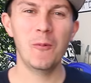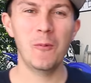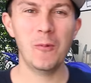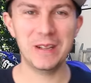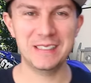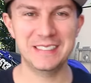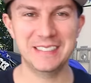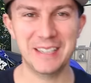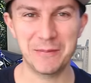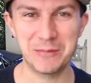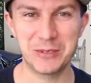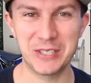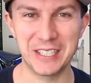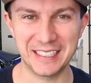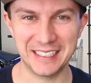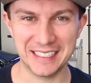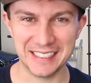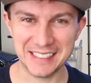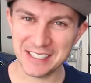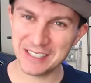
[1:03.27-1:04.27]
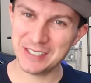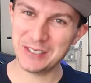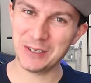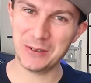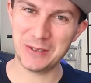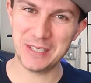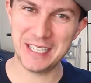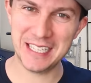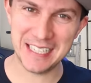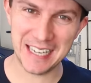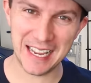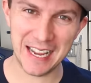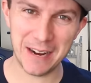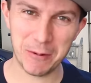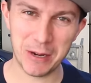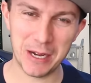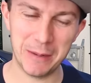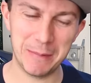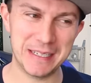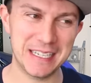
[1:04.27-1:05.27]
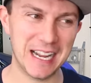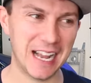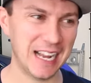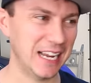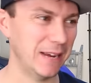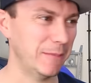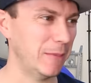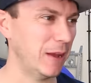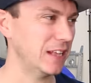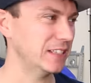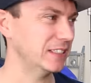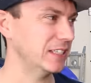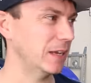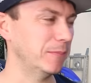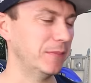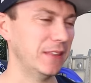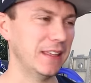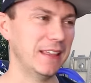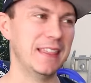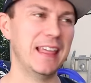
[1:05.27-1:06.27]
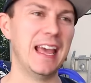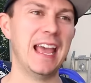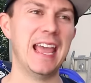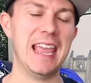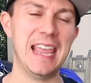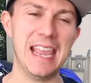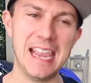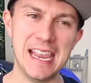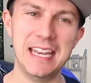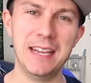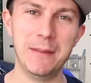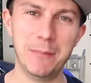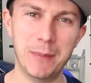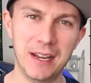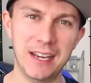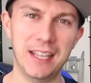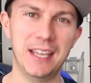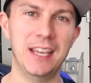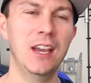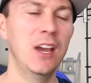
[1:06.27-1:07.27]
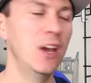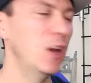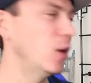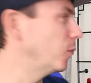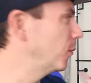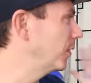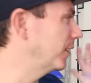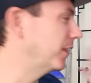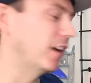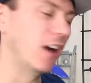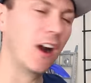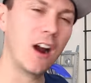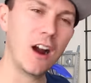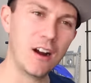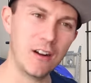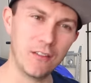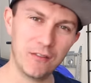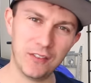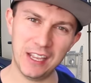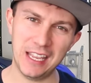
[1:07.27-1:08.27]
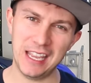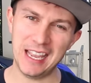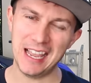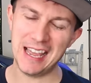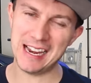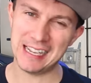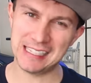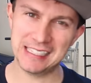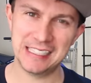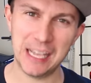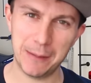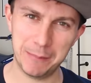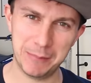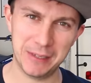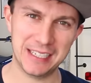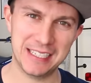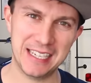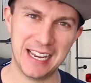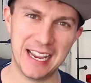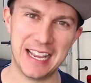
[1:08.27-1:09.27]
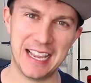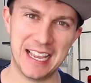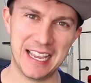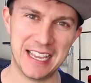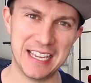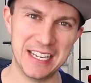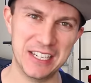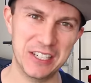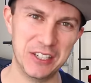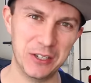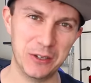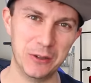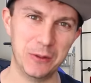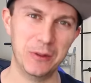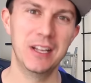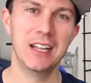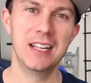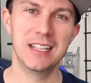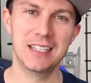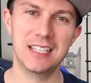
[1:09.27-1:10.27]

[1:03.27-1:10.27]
What's up, chicklets? So today we're gonna be talking about something that anybody with an RV and a septic tank can do.